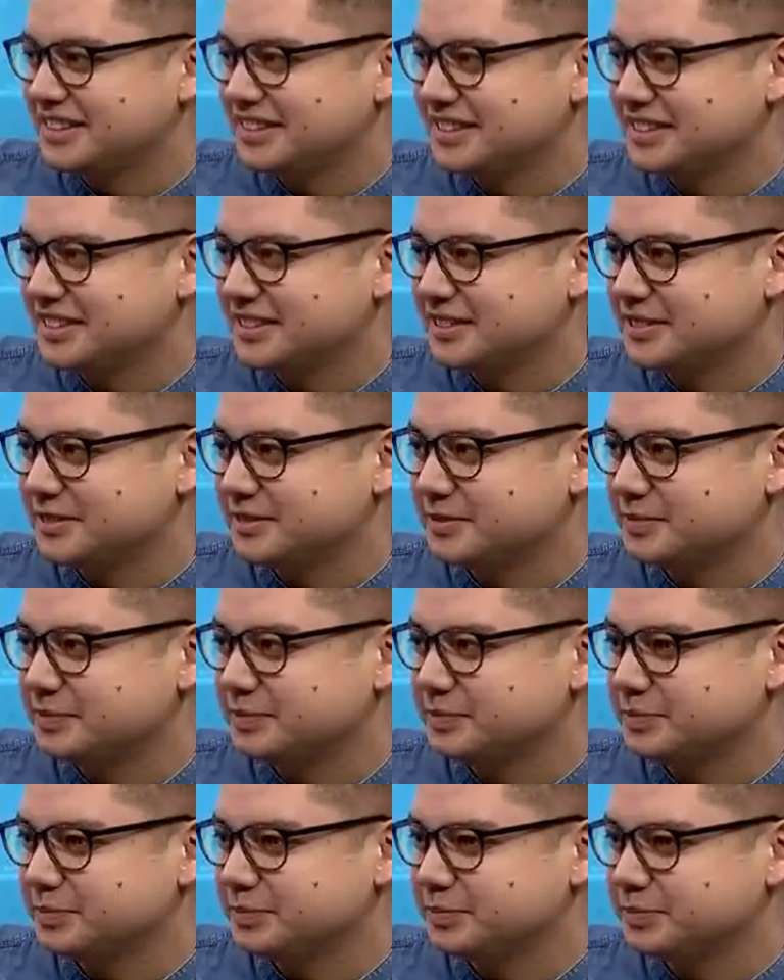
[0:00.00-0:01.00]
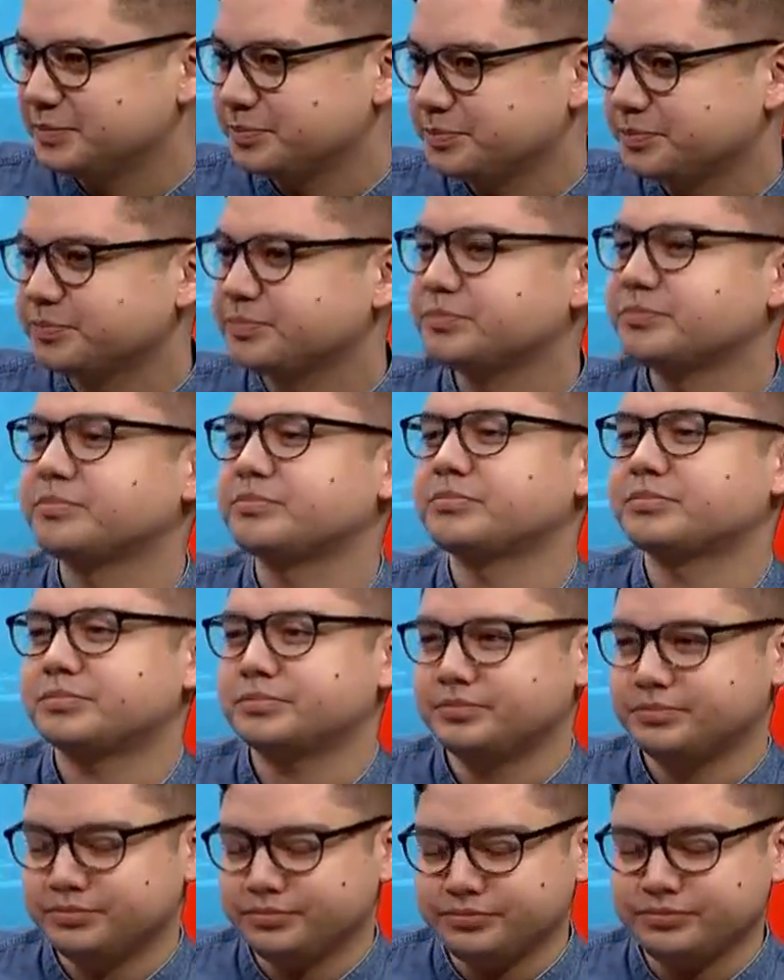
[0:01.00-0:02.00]

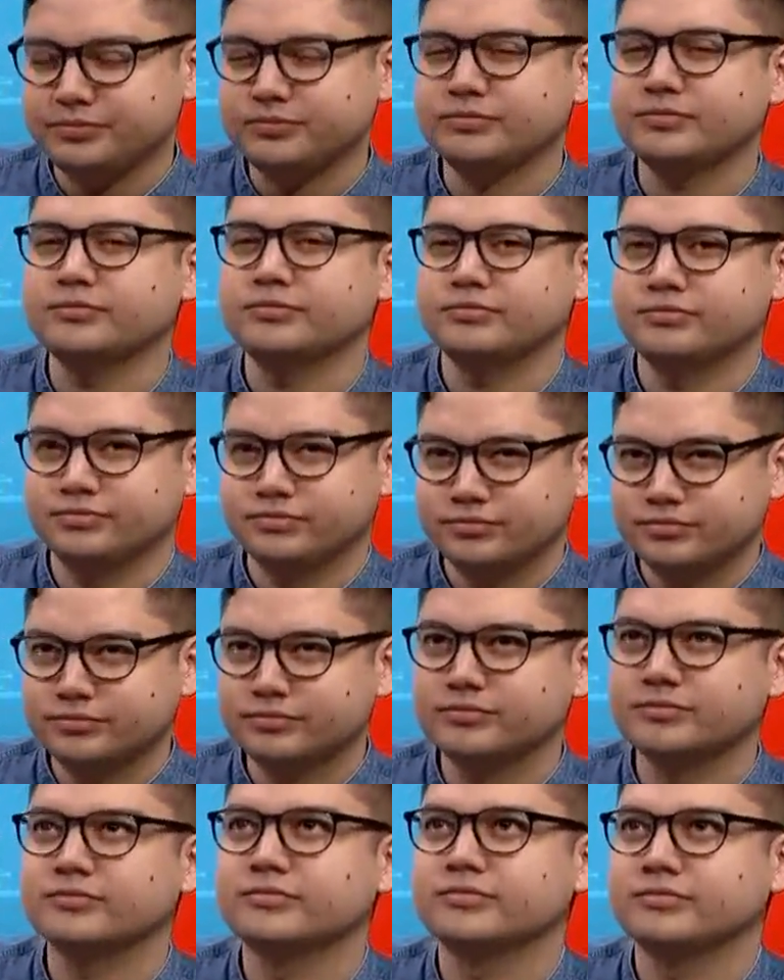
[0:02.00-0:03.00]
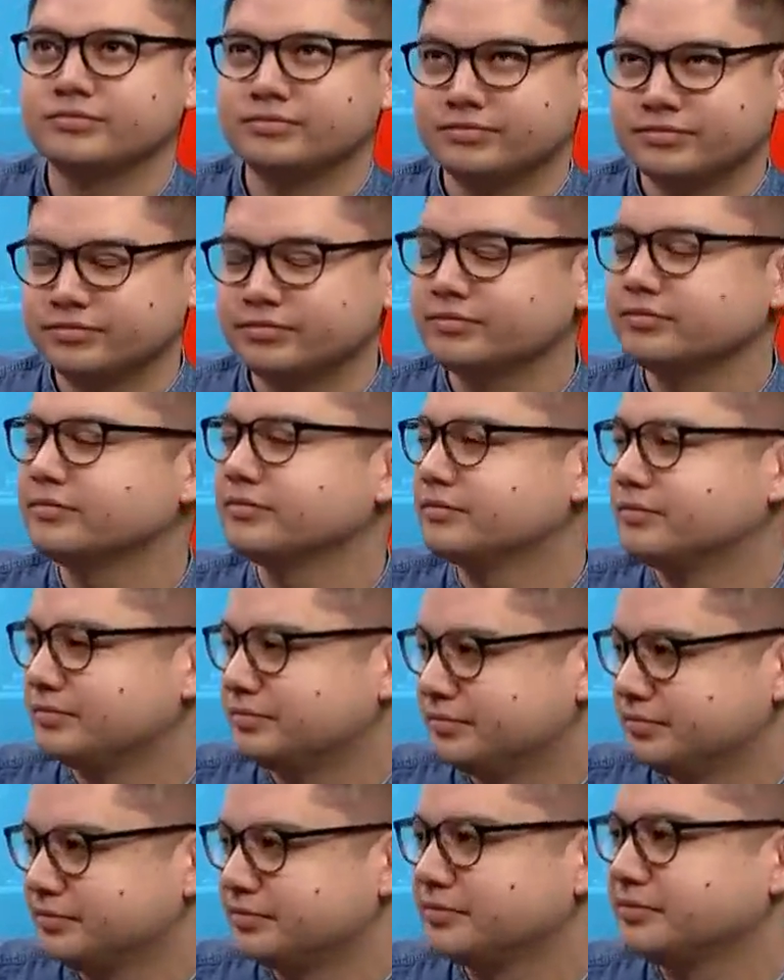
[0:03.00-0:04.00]

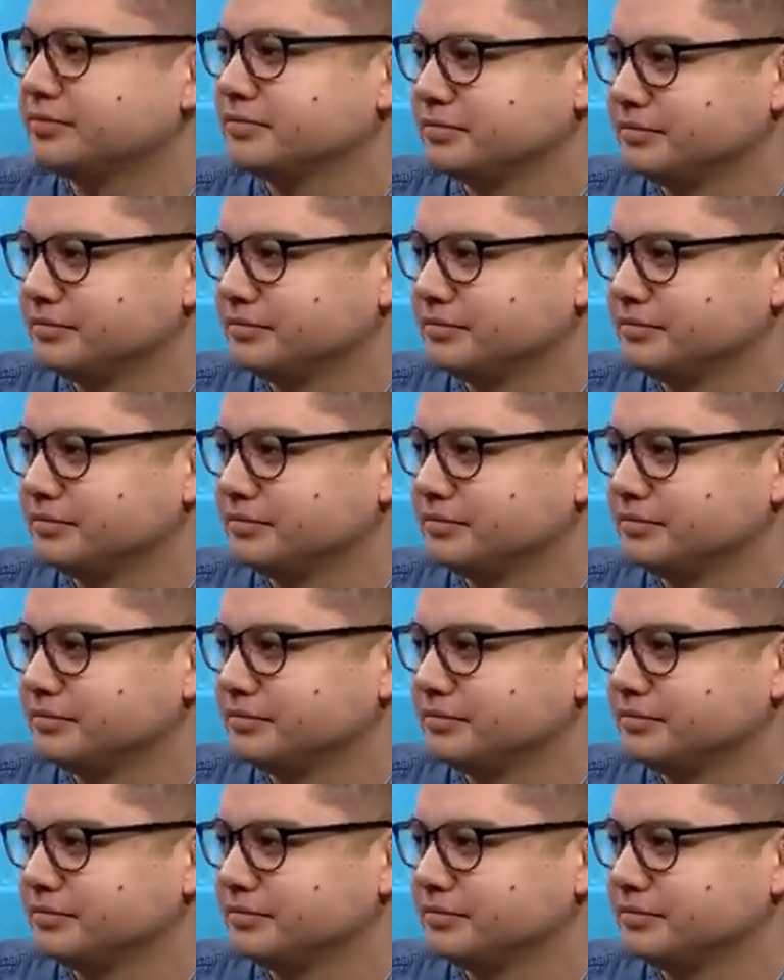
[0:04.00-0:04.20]
[no speech]